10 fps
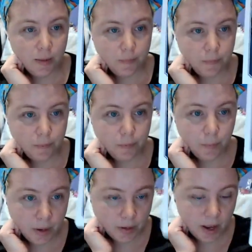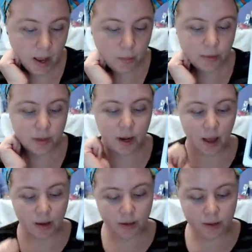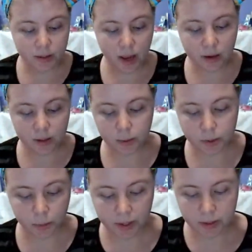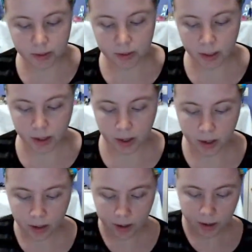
But yeah, I want the 9 and the 10 to switch places here.